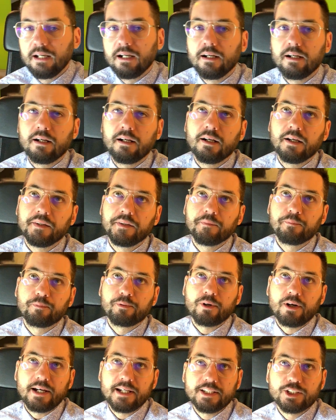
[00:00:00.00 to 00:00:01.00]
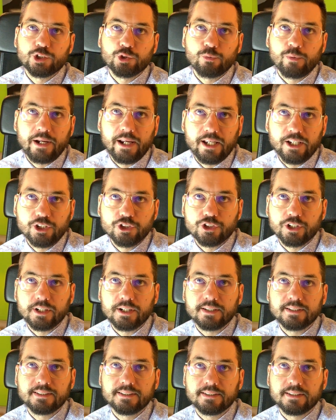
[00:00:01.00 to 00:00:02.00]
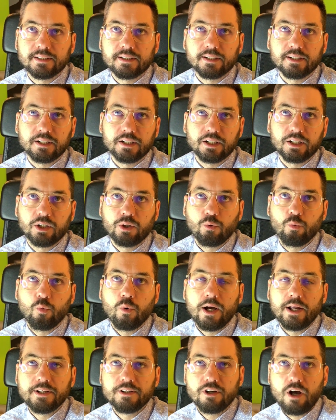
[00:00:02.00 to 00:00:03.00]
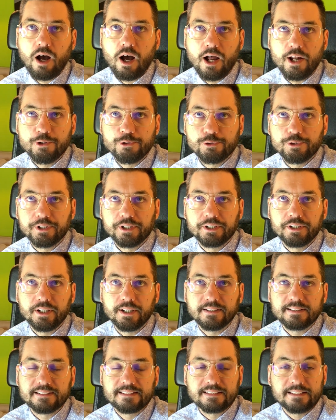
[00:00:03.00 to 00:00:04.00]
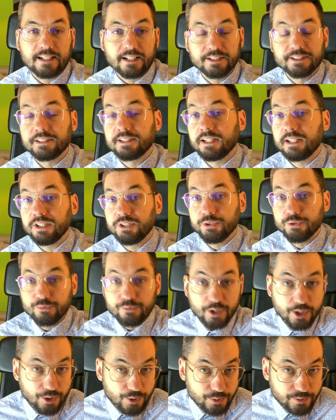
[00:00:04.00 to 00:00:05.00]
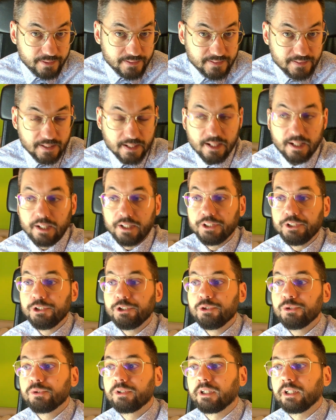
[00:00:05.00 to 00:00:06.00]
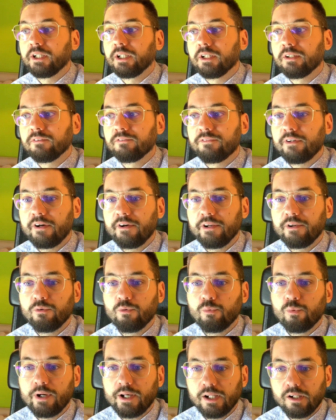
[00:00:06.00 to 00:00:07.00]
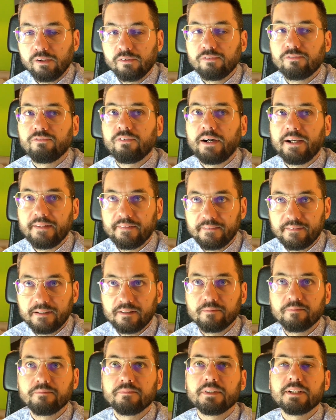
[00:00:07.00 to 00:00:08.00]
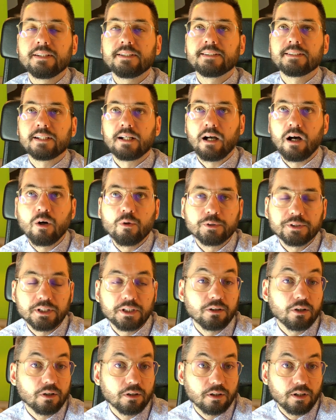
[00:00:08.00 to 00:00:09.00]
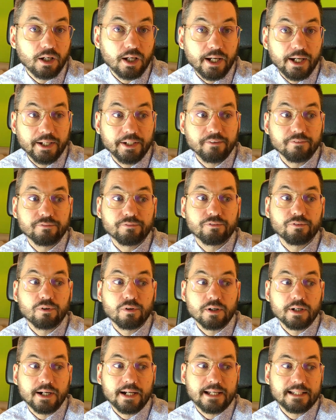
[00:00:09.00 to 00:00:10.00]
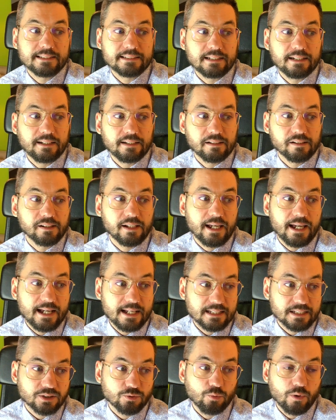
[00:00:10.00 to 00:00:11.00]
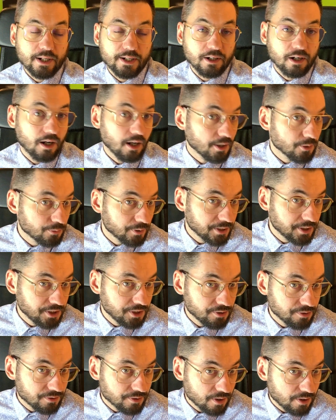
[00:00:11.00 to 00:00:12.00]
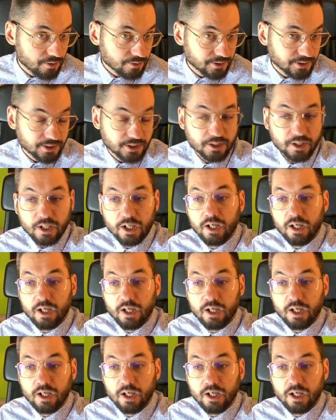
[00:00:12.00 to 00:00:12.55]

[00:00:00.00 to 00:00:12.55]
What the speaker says: The price range is 160 euros. You can very well find them discounted online for as little as 100 euros.